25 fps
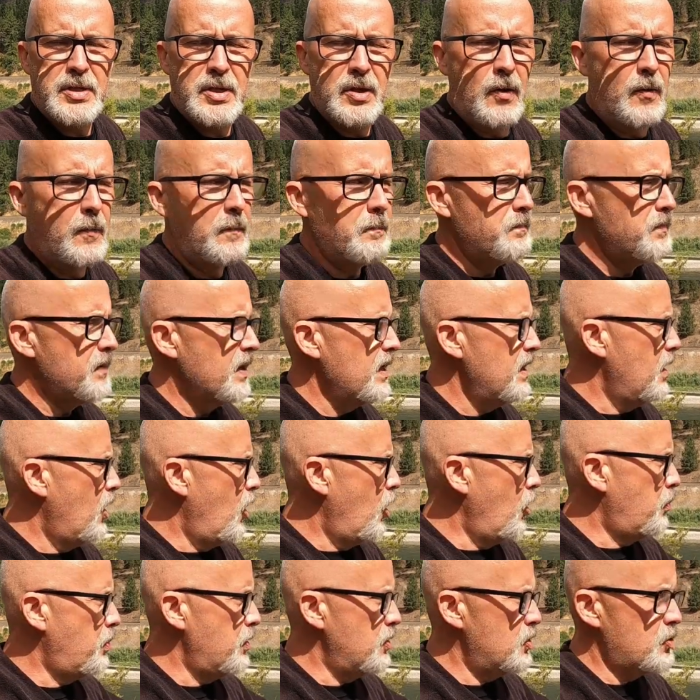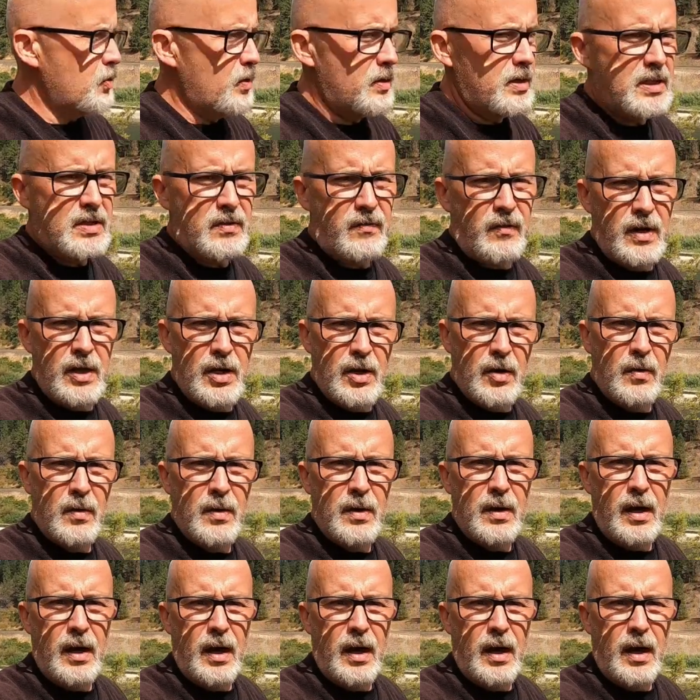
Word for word: So hope you enjoyed this video.